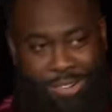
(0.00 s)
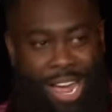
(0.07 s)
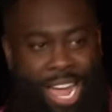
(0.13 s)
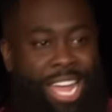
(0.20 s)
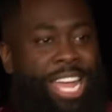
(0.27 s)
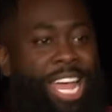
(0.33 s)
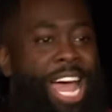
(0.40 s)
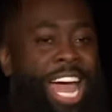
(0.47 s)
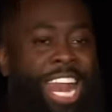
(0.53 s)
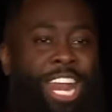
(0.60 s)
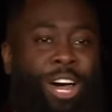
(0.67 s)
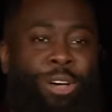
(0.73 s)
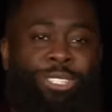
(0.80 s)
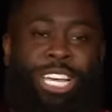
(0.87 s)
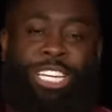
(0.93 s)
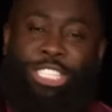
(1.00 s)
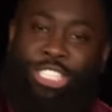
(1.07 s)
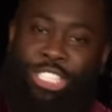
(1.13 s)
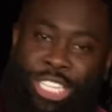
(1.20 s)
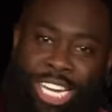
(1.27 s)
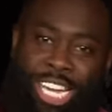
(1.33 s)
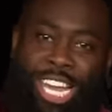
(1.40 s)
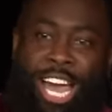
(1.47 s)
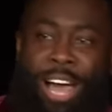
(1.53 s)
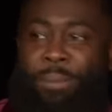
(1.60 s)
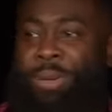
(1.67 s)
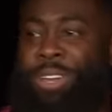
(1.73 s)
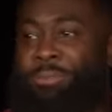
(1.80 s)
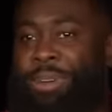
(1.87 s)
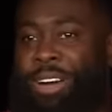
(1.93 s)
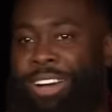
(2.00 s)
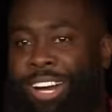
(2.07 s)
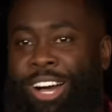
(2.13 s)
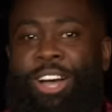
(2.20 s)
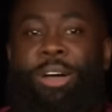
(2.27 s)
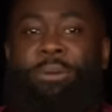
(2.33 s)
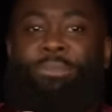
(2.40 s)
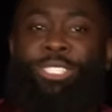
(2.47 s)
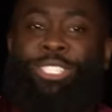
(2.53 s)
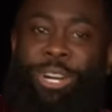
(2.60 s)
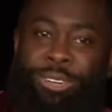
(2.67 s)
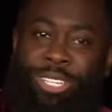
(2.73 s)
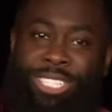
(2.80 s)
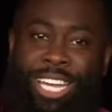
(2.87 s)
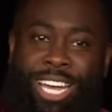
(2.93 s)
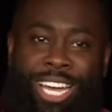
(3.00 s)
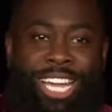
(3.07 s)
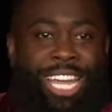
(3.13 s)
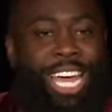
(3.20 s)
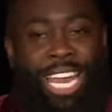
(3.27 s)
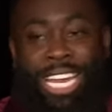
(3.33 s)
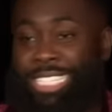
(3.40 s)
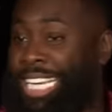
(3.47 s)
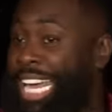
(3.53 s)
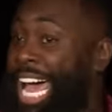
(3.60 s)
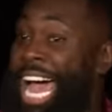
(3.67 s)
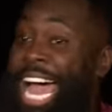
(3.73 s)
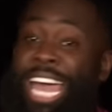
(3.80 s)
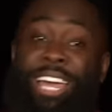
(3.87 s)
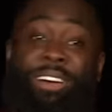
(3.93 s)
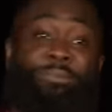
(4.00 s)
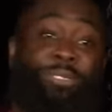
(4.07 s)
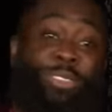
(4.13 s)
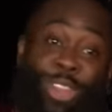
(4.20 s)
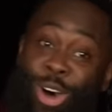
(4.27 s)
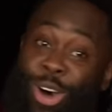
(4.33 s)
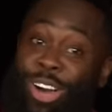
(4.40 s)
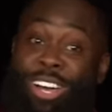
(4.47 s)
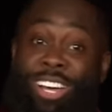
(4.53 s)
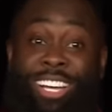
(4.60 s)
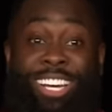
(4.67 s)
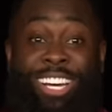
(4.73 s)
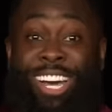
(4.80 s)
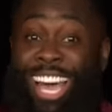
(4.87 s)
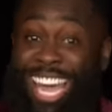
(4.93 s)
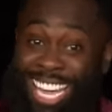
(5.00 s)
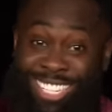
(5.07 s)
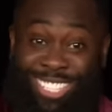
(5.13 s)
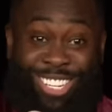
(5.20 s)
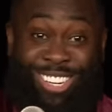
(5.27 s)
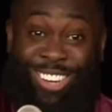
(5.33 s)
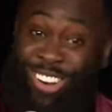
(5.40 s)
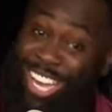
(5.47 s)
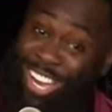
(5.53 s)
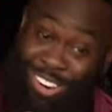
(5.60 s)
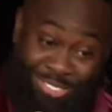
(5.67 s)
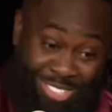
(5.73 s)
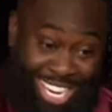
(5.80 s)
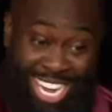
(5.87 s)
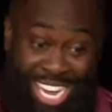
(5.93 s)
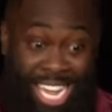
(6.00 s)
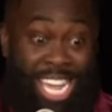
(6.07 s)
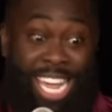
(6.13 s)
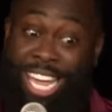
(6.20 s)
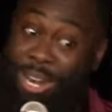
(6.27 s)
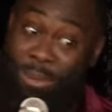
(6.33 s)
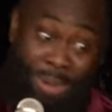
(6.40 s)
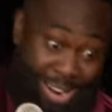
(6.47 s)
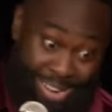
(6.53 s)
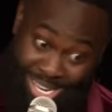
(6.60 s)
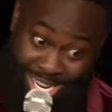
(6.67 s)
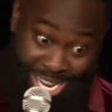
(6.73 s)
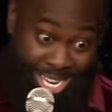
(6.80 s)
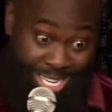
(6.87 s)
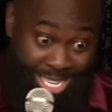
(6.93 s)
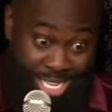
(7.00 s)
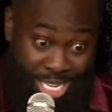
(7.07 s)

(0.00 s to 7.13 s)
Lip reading: right? And then I was like, shit, I'm in America, my shoulder's hurt, and I said, I am not going to no healthcare in America.